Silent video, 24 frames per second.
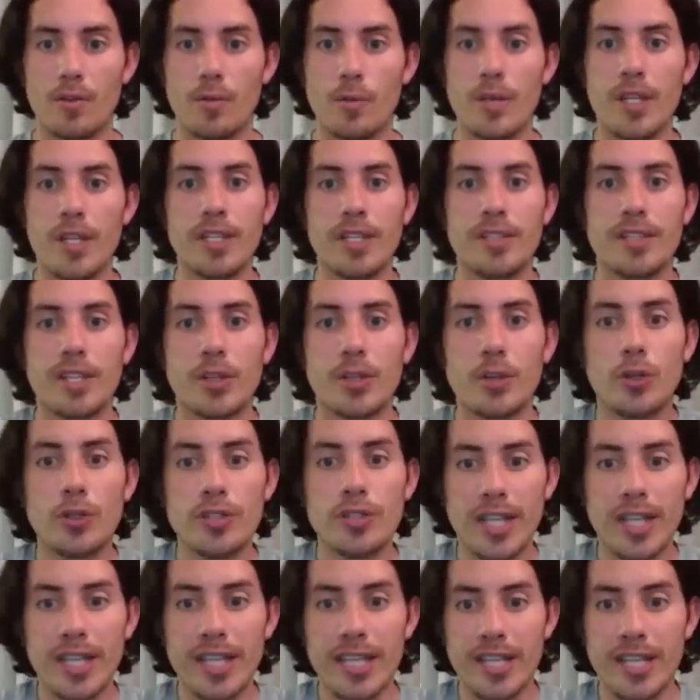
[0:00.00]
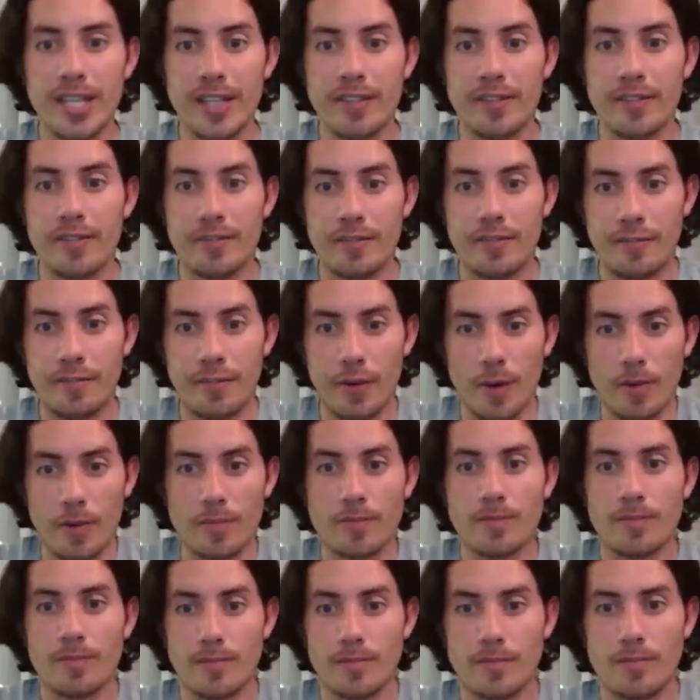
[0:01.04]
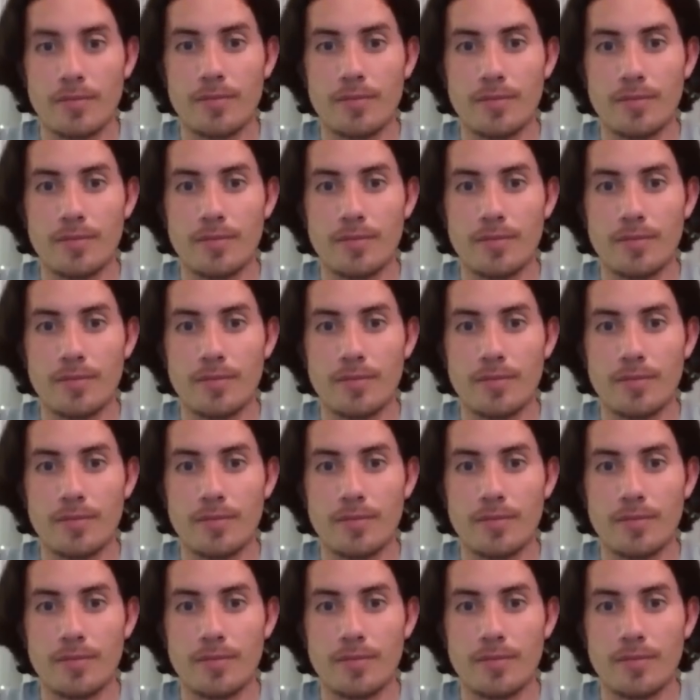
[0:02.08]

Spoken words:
we need the Kundalini from